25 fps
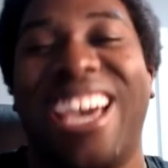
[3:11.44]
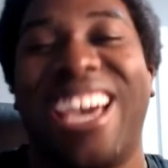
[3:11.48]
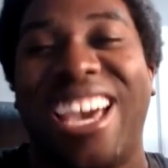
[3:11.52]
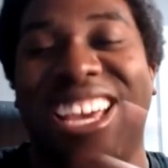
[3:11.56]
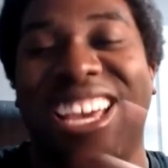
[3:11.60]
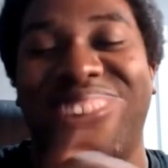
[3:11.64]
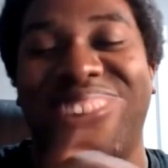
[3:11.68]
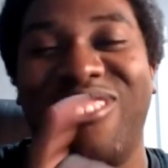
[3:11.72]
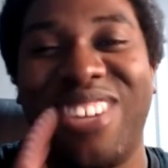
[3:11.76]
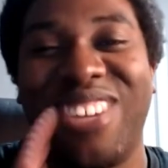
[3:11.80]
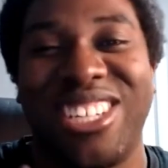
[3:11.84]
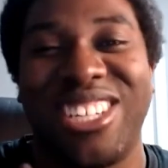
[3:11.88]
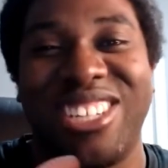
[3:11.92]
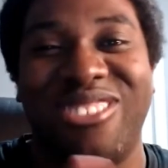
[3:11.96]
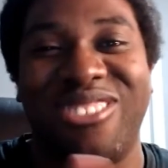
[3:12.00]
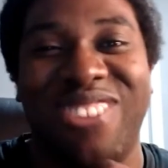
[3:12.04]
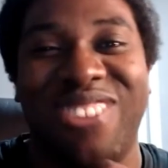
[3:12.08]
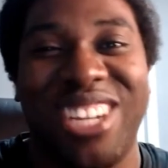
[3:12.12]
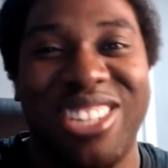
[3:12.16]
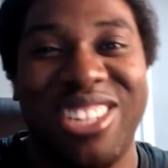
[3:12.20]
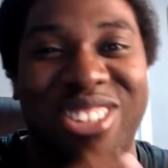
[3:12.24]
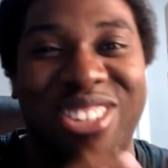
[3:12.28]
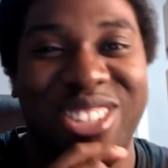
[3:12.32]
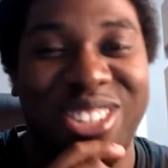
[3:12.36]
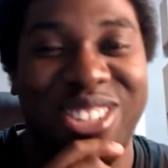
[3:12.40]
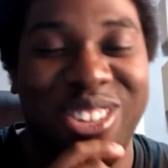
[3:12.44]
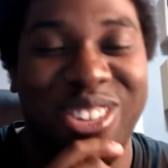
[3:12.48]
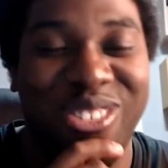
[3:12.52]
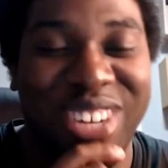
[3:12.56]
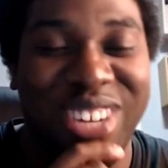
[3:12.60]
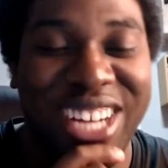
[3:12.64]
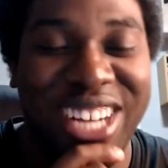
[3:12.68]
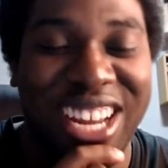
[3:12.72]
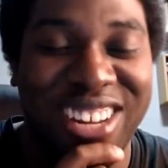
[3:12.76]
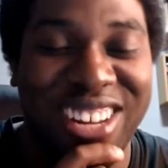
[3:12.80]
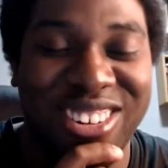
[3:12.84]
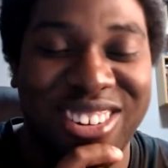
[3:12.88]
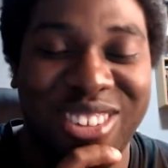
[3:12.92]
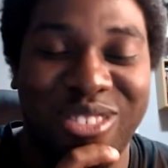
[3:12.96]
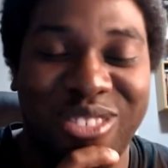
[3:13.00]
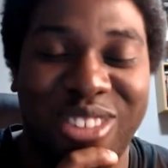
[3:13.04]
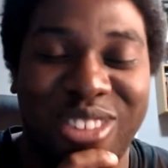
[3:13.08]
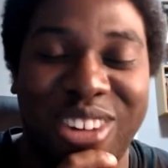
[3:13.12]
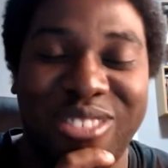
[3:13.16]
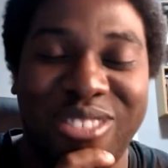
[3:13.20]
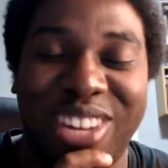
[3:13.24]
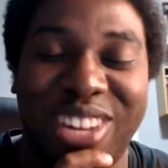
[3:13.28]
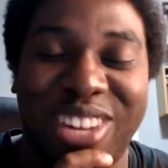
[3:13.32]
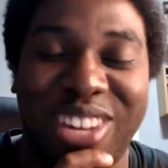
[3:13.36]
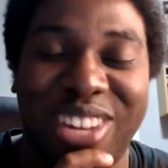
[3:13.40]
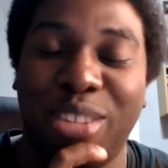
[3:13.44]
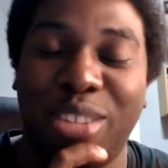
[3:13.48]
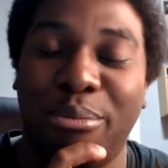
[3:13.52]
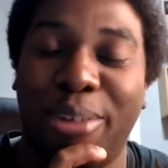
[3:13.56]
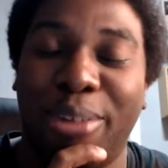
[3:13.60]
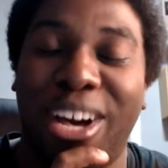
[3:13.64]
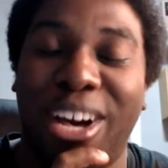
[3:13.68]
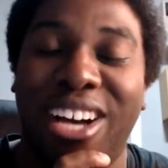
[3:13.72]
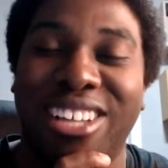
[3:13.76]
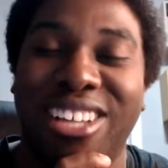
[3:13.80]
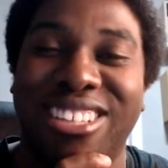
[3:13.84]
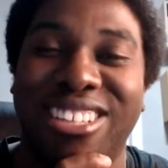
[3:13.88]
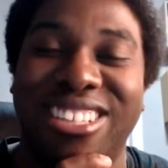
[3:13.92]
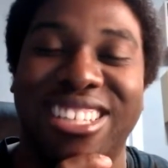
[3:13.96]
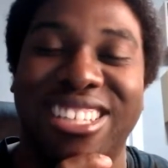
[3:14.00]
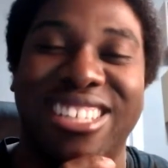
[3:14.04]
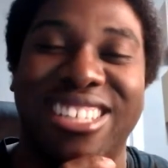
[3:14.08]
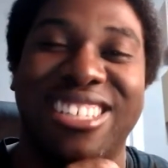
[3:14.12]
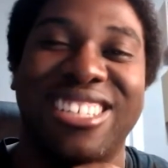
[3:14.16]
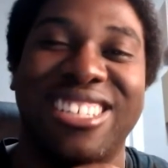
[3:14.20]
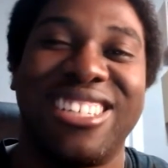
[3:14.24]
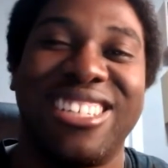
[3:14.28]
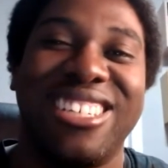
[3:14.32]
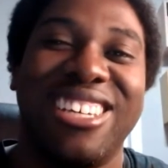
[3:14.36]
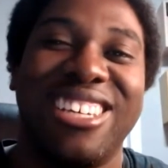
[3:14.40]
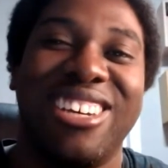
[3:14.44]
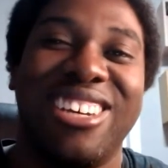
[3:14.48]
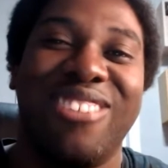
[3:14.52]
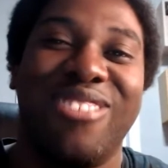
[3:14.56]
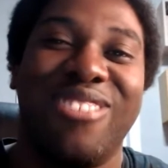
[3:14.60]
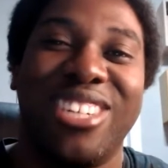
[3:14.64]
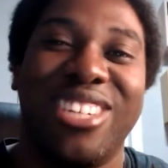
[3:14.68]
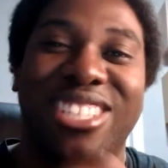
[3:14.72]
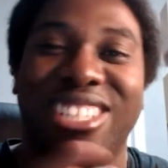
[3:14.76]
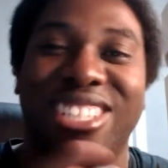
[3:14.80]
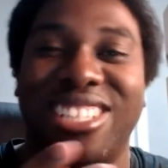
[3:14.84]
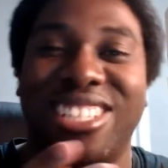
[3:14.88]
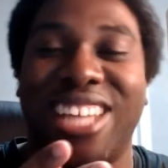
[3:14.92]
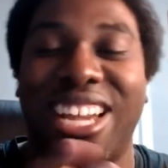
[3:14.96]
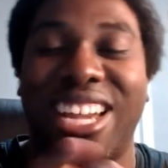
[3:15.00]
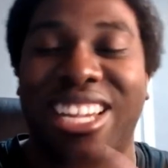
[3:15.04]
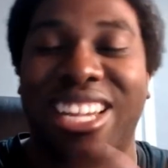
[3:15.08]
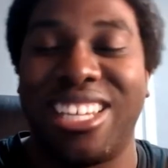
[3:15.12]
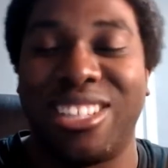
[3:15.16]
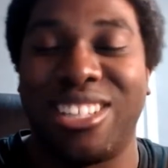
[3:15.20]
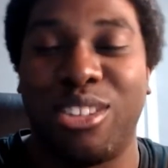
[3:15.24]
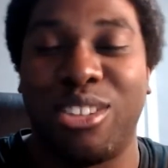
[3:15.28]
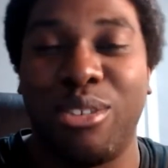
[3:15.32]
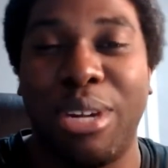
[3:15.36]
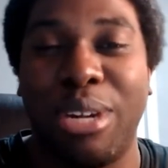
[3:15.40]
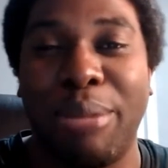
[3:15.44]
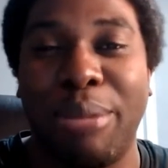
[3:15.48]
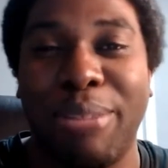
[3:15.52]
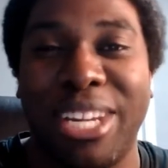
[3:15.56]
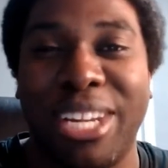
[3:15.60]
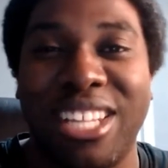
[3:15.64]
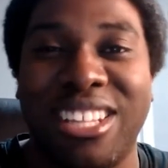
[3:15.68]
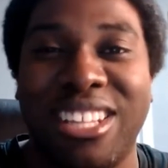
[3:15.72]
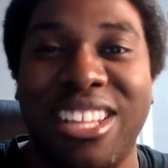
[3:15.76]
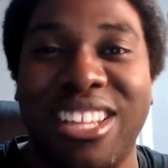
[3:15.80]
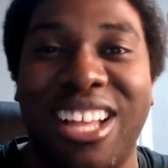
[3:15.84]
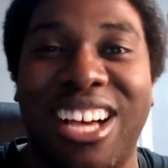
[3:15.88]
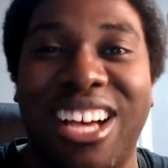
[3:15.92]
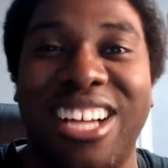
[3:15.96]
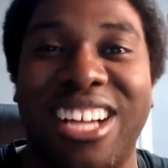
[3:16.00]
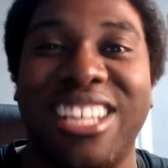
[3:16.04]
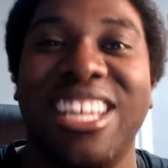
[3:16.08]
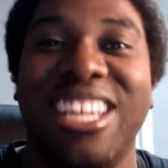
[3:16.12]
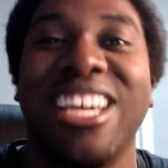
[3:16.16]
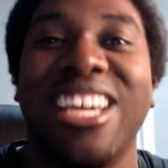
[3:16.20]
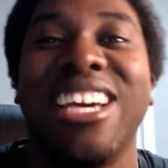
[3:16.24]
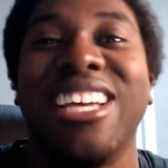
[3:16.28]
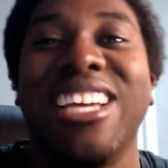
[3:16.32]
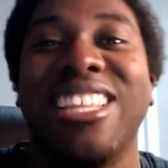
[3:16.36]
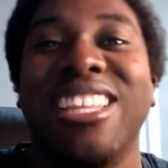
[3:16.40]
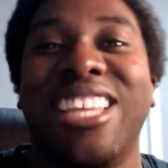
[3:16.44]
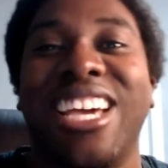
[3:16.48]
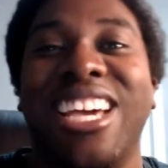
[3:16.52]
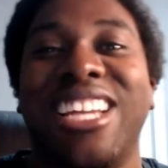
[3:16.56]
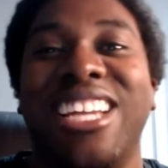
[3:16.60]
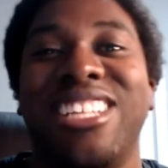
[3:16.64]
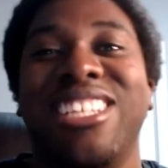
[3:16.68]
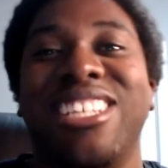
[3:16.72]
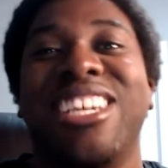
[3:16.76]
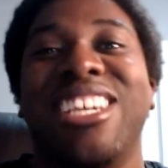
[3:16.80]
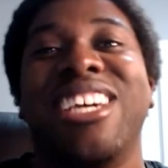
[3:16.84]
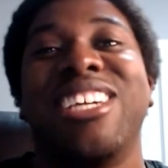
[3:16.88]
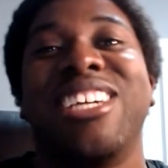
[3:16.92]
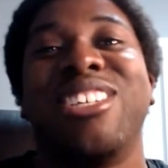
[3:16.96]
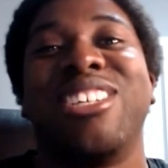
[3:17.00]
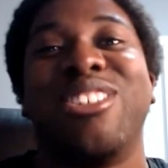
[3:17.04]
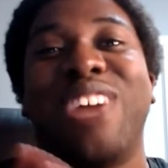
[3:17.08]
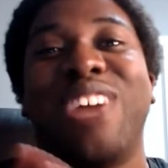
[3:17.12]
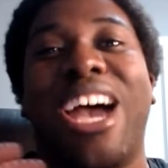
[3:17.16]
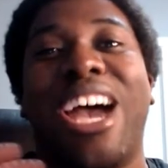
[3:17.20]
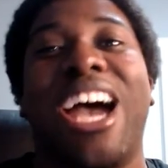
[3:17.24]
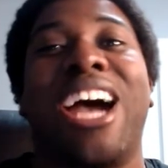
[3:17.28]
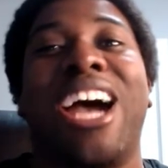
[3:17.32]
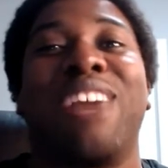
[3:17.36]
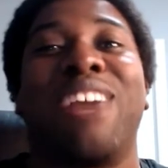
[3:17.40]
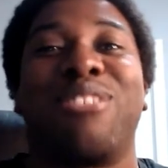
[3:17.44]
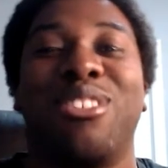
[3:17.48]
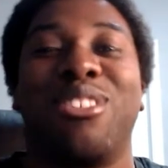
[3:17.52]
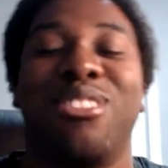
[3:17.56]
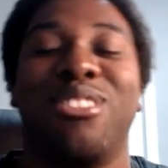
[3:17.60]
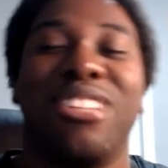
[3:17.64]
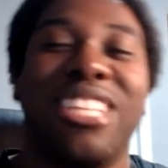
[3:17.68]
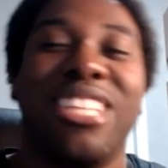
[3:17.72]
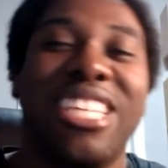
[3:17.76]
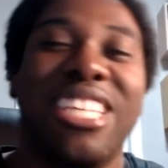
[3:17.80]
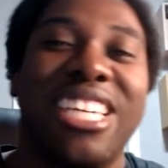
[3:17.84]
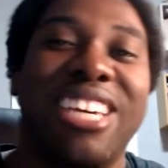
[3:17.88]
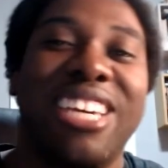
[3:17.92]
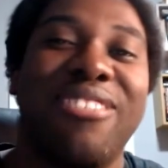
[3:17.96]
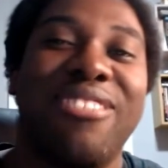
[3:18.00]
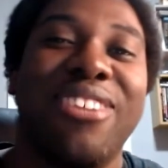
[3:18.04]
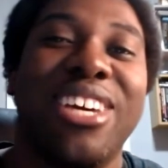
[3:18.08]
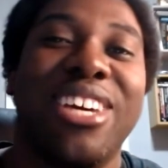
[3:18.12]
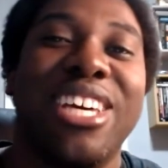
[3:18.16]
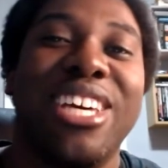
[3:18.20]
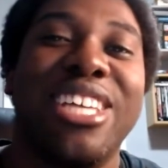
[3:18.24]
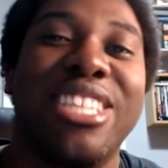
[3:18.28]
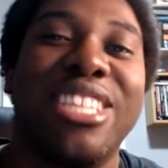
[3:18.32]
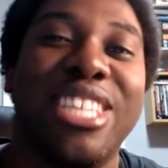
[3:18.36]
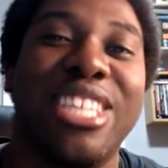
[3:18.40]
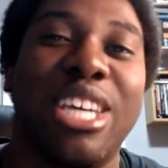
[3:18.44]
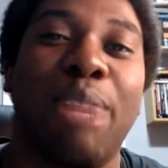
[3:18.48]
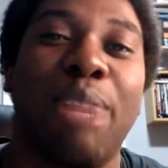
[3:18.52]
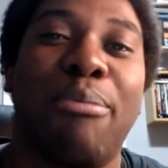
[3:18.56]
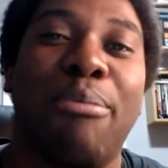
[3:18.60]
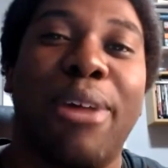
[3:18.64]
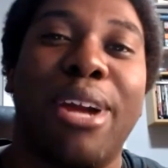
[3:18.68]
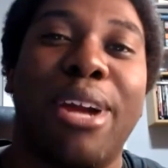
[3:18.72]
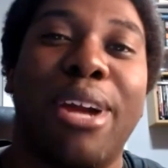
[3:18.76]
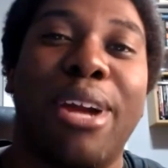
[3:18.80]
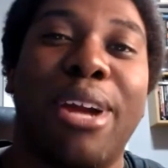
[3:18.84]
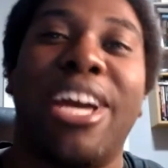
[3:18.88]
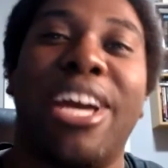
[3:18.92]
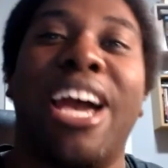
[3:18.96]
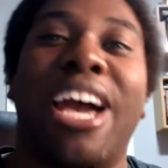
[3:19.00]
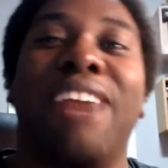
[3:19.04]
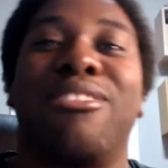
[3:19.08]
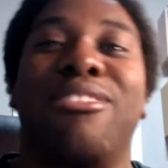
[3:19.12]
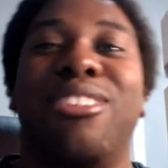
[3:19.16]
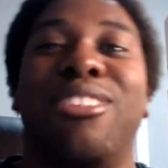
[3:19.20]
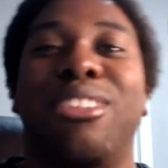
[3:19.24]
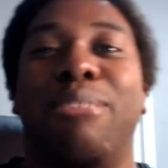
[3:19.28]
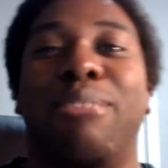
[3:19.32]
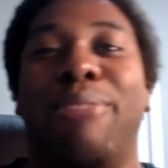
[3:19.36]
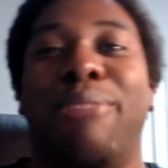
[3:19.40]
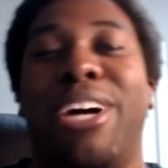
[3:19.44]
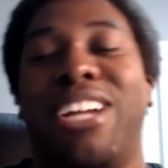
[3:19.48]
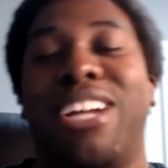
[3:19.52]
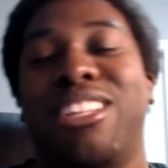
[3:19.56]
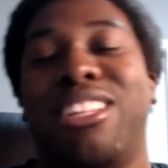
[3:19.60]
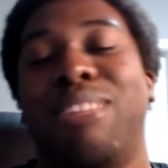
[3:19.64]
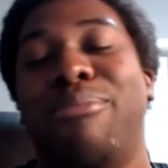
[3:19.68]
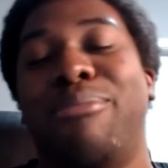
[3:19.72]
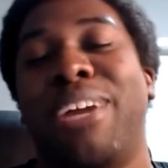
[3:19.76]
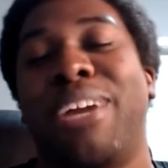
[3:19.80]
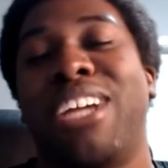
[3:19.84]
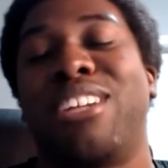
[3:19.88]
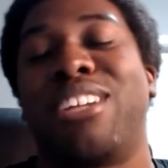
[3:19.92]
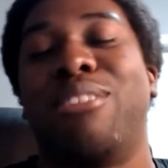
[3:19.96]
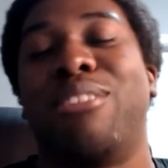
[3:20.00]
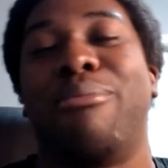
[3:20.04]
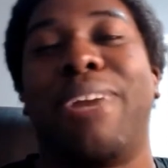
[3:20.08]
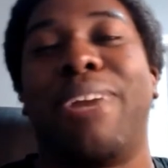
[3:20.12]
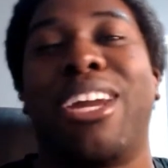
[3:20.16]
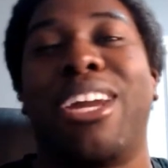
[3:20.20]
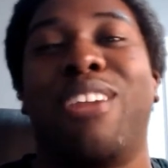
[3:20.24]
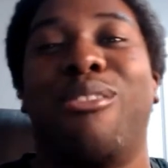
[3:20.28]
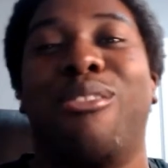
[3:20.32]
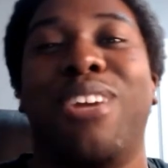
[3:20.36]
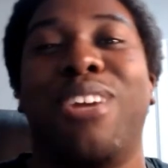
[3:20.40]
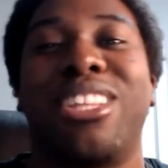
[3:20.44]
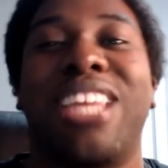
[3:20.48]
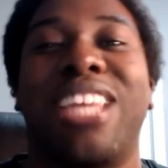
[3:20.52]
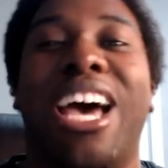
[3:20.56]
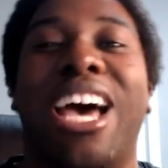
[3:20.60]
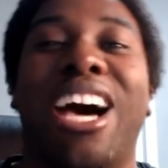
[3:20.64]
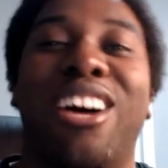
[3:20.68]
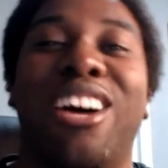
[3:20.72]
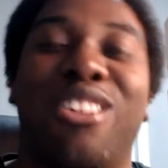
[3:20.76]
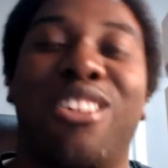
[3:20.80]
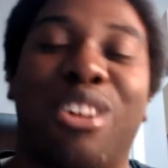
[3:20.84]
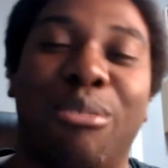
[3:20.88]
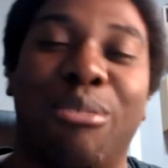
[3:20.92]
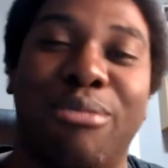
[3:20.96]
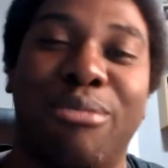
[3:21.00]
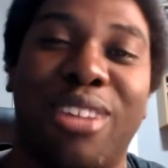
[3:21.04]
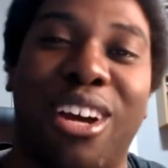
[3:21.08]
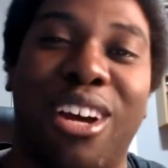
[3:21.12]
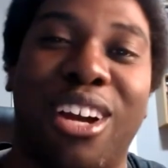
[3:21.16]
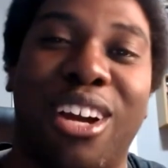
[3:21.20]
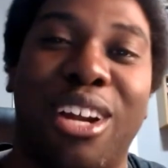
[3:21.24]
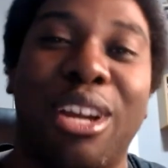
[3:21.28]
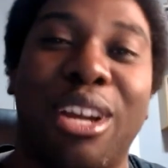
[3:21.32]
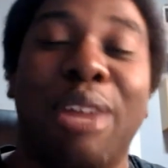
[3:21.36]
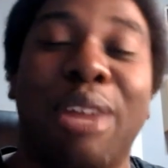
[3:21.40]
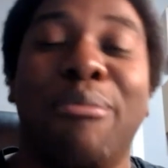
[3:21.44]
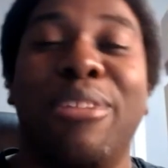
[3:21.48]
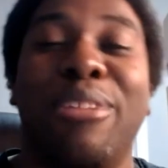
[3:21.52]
And once you do one round of boxing, which is, I guess, 3 minutes long, then you have to leave the apartment after the boxing match, no matter what the outcomes are.